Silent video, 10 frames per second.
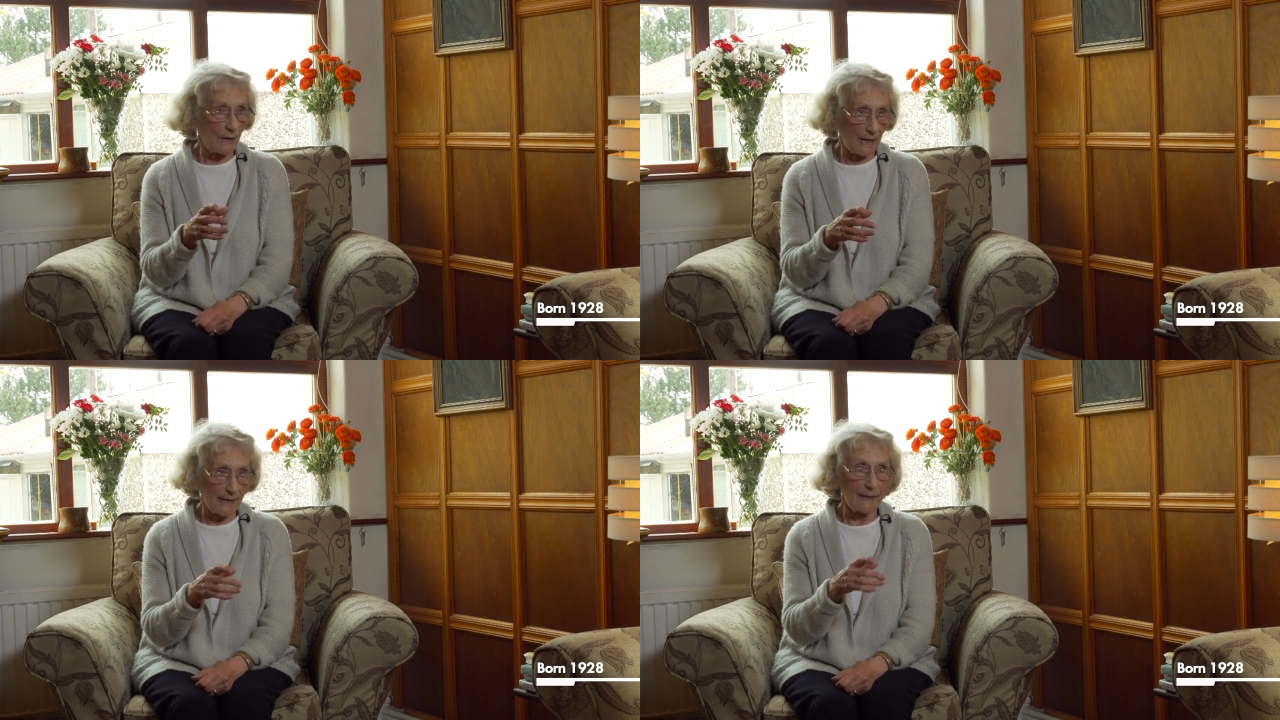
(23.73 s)

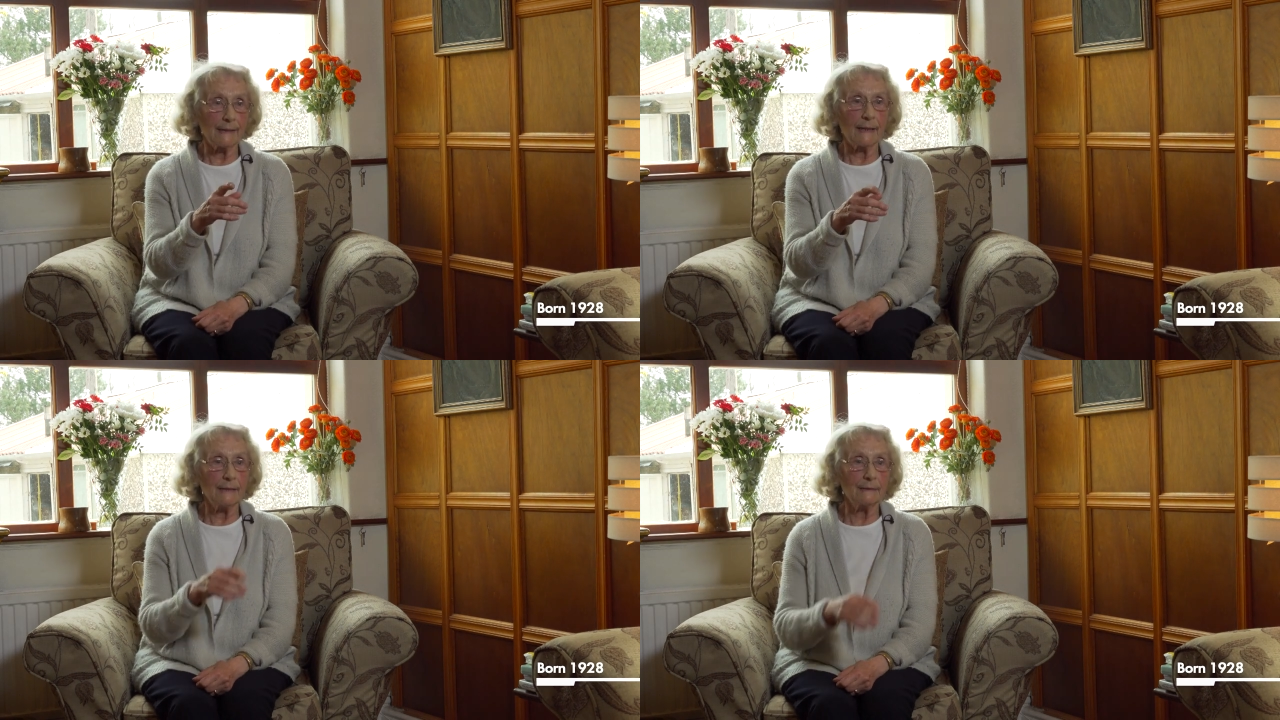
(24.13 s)
I
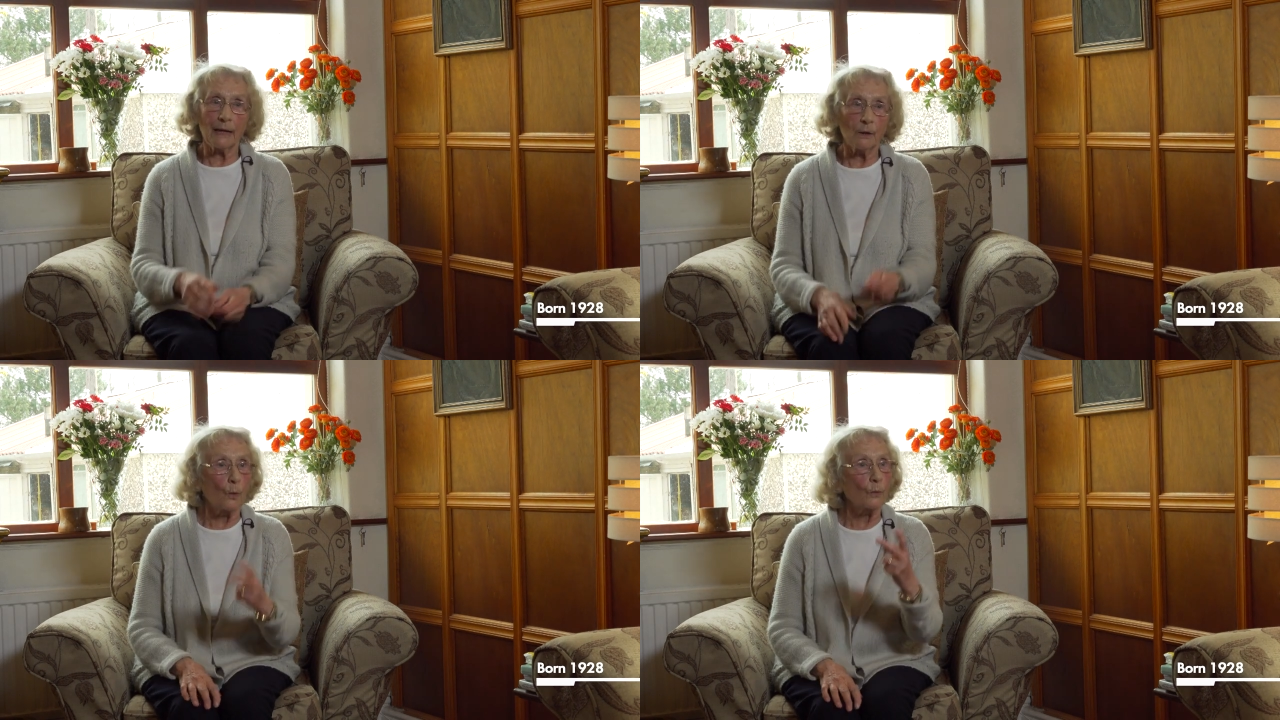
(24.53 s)
had 8
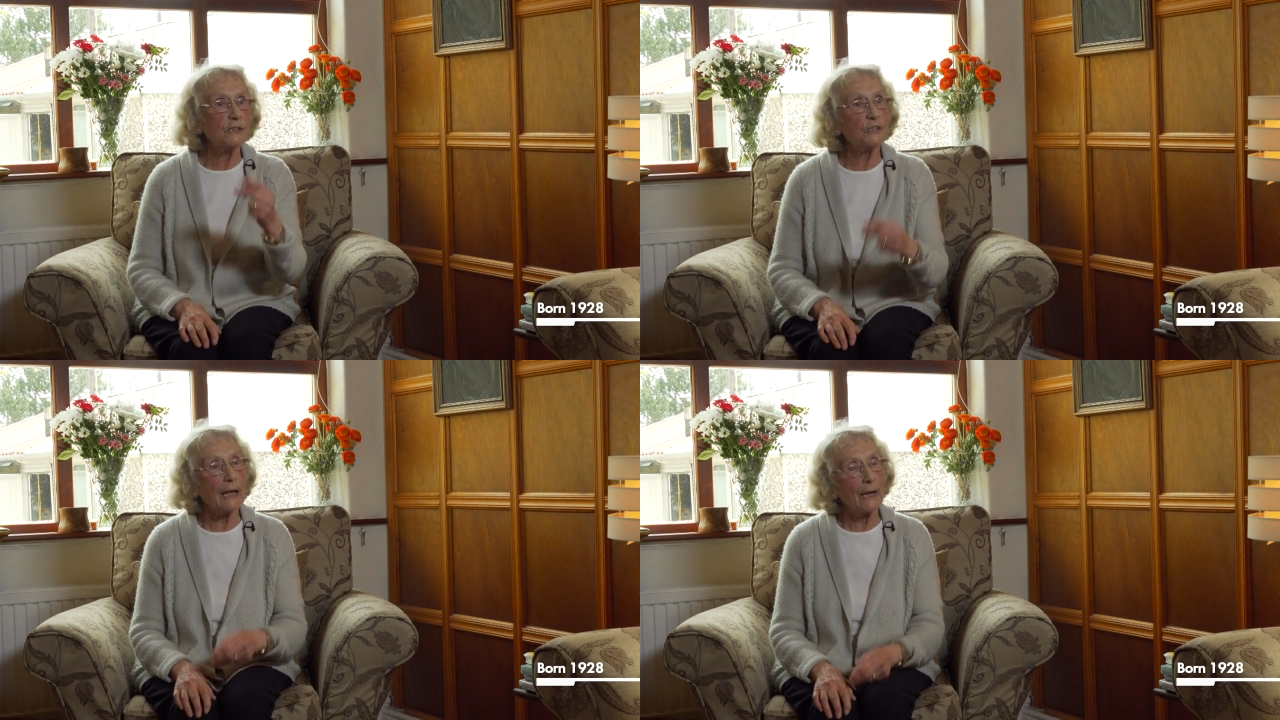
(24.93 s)

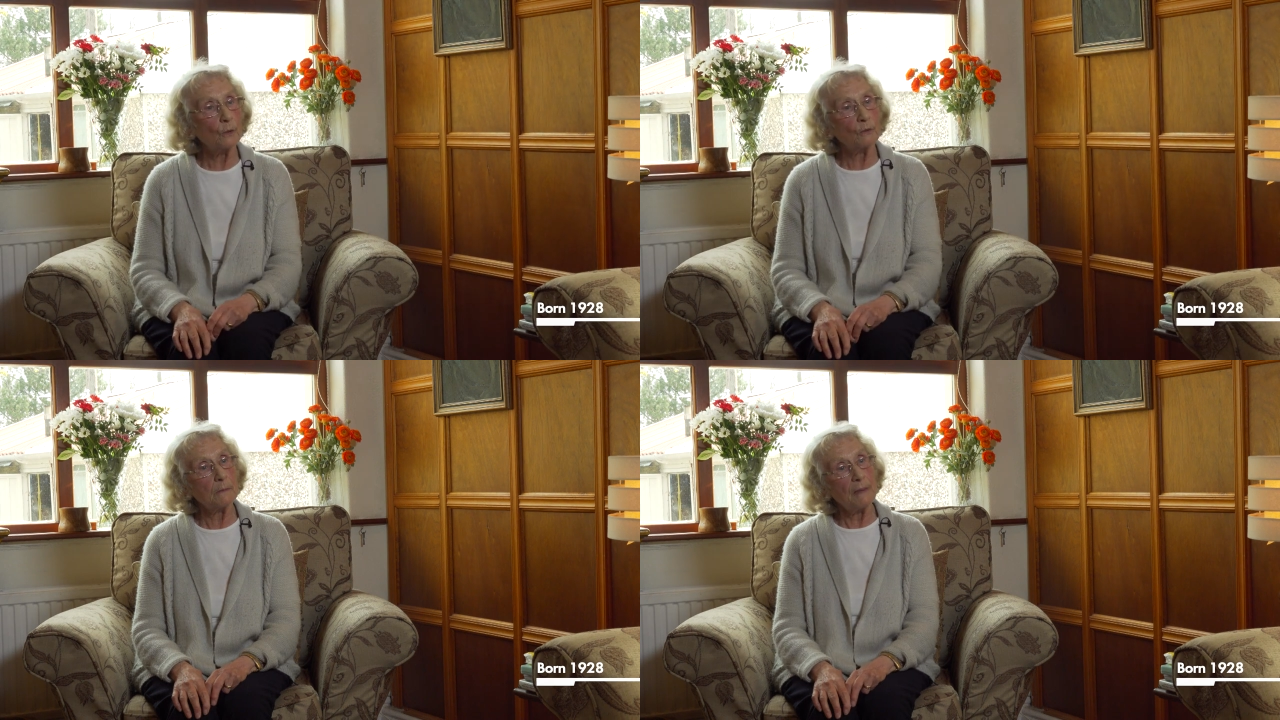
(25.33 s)
and I
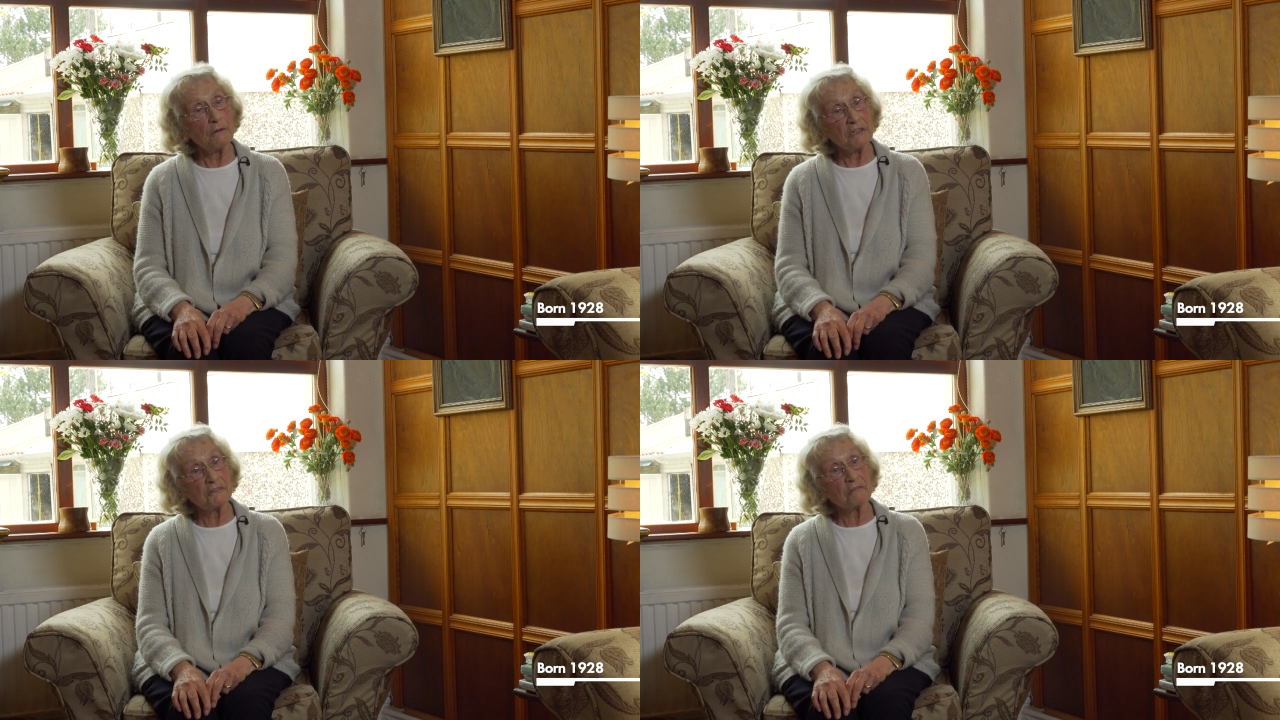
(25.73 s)
only
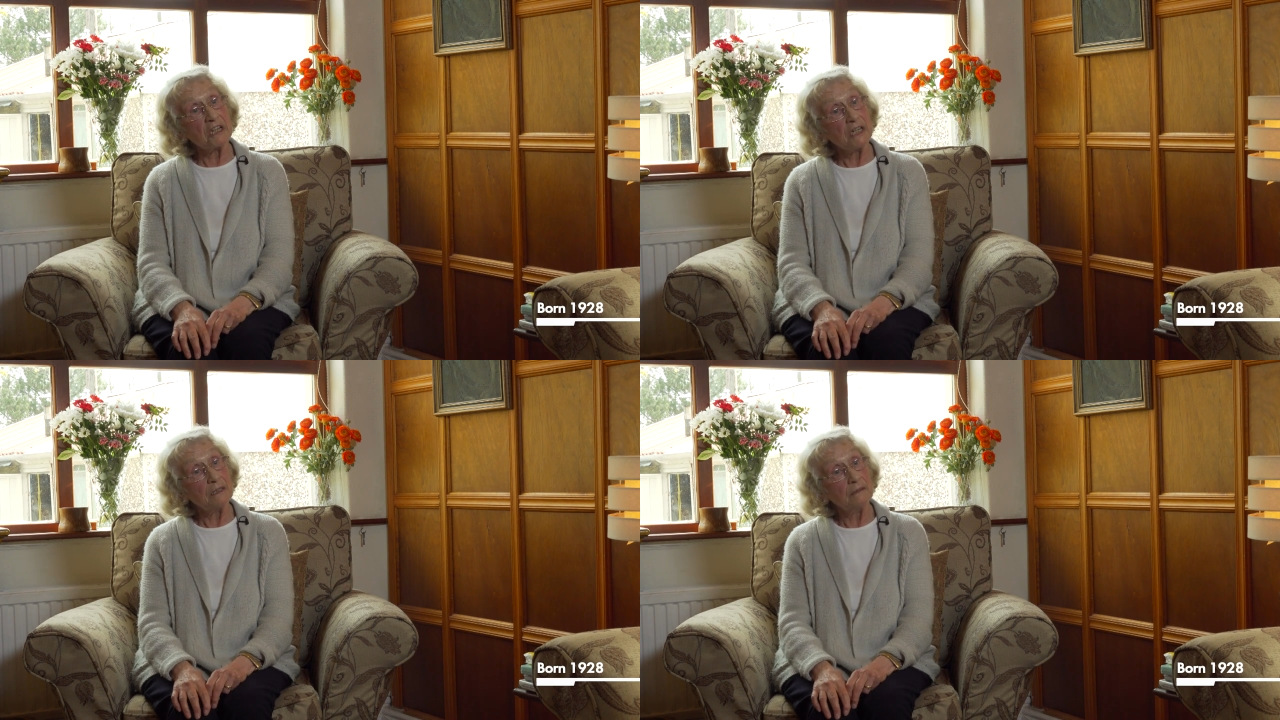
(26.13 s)
buried
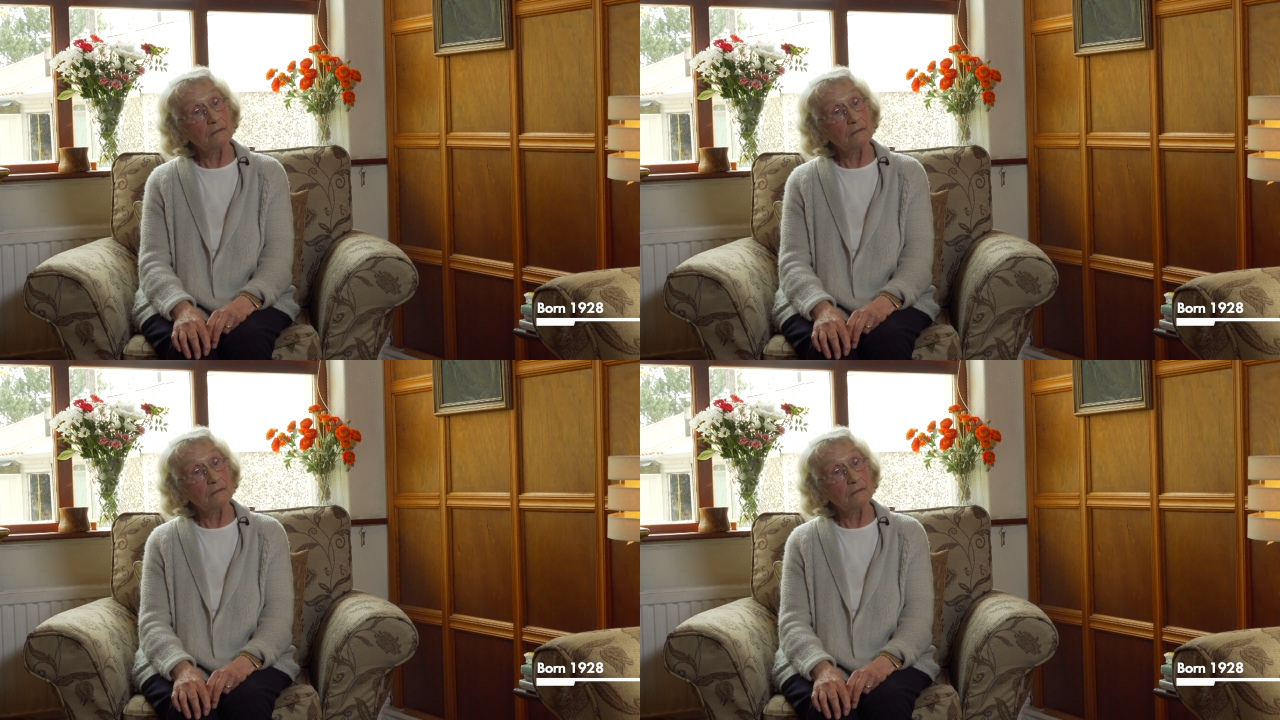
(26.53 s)
3.